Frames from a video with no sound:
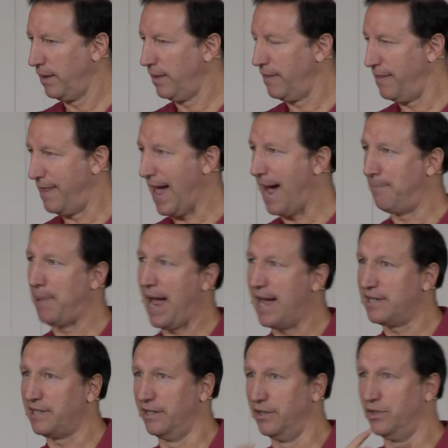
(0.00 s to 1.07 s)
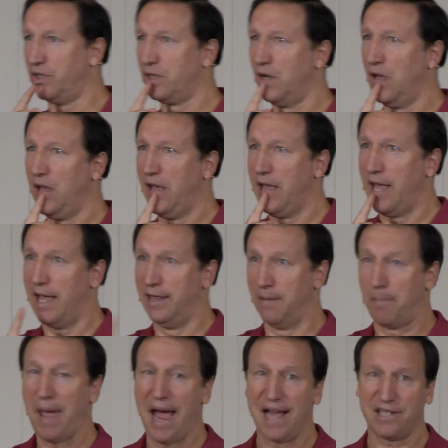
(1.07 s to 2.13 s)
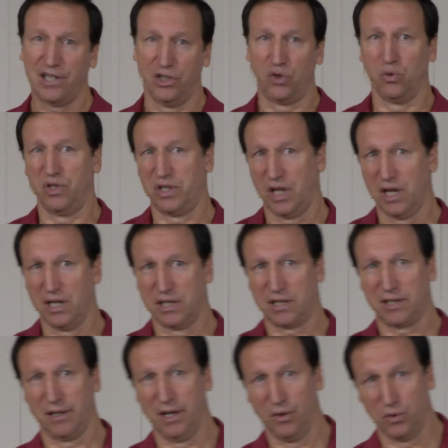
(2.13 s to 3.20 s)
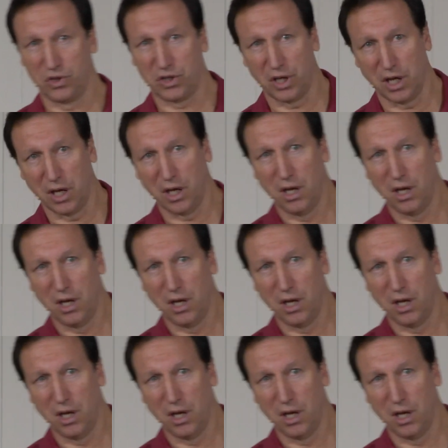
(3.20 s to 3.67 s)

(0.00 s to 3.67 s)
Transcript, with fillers: that passage. And the passage was this it was the